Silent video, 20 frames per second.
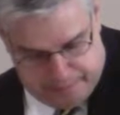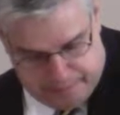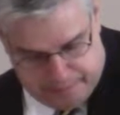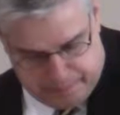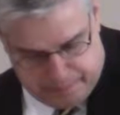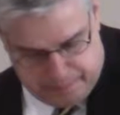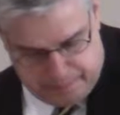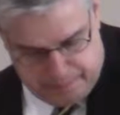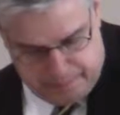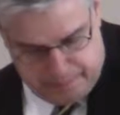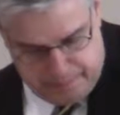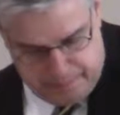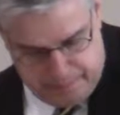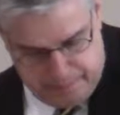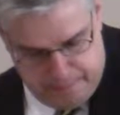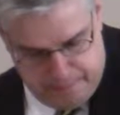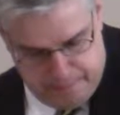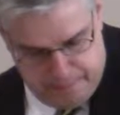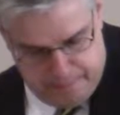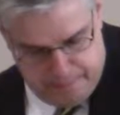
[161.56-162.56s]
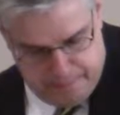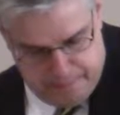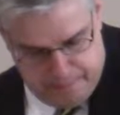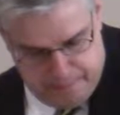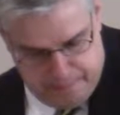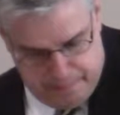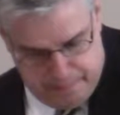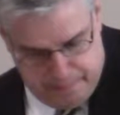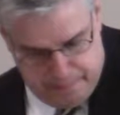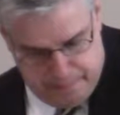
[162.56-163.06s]

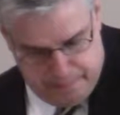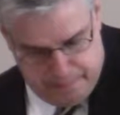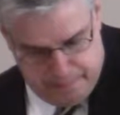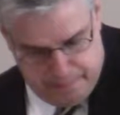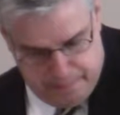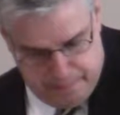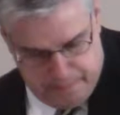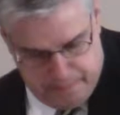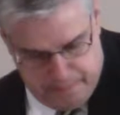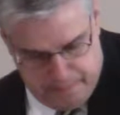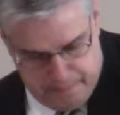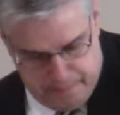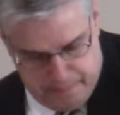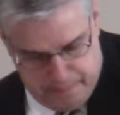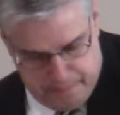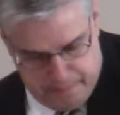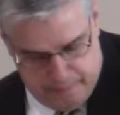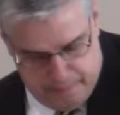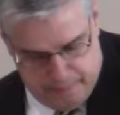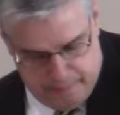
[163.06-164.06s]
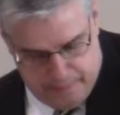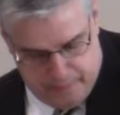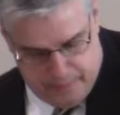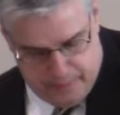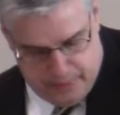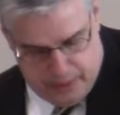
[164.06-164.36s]
(silence)